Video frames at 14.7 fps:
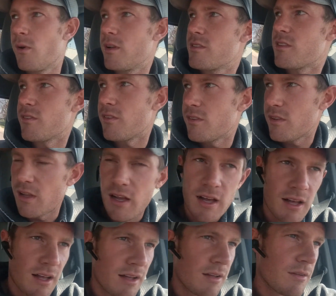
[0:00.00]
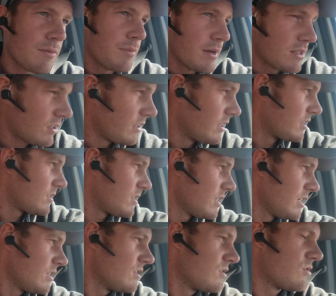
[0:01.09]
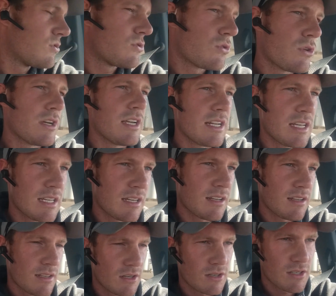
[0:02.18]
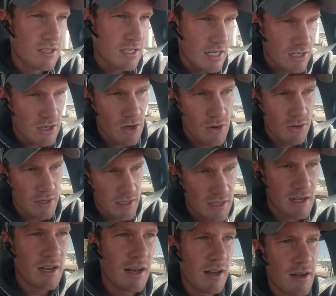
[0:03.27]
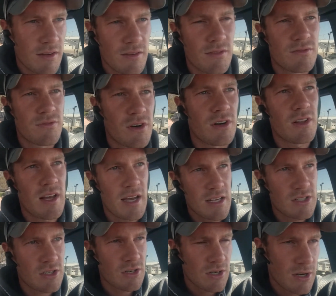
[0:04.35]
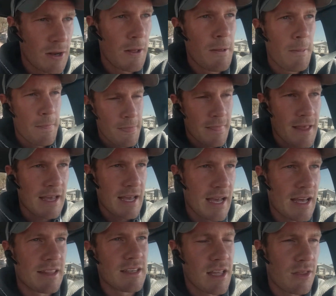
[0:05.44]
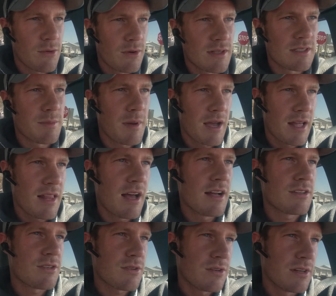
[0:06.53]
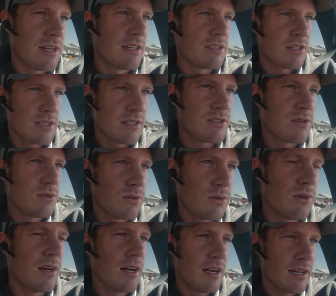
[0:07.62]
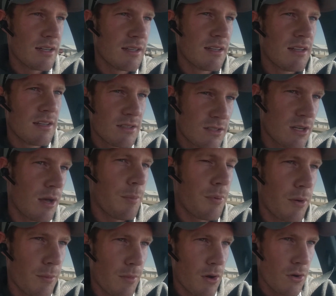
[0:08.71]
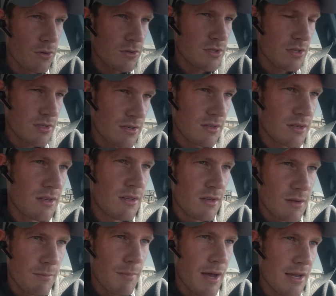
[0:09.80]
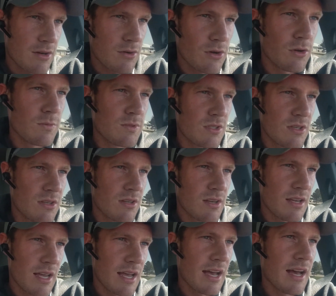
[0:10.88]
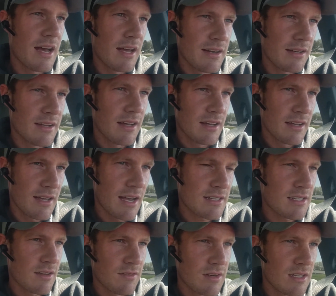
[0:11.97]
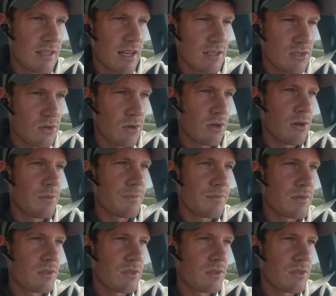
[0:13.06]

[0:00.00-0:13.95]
One's basically a seed treating or seed coating of fertilizer, and the other one's a biological agent to promote microbes and activity in that soil.